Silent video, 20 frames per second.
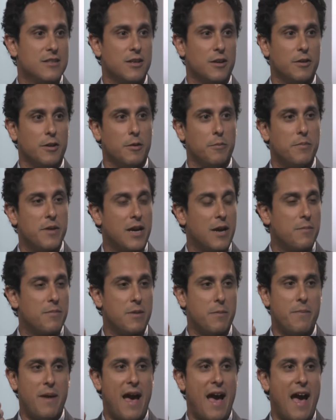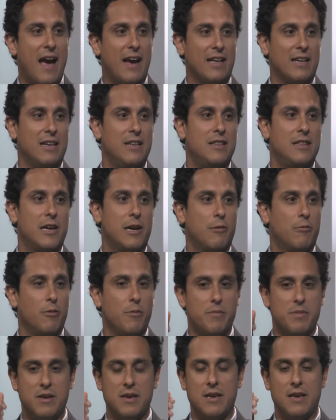So they'll pick up the bag, and in there
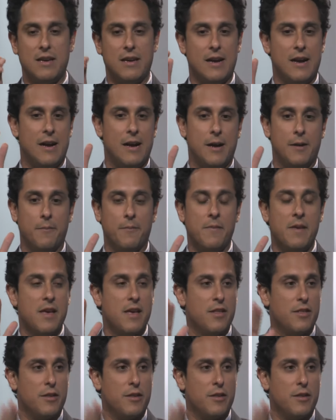will be um,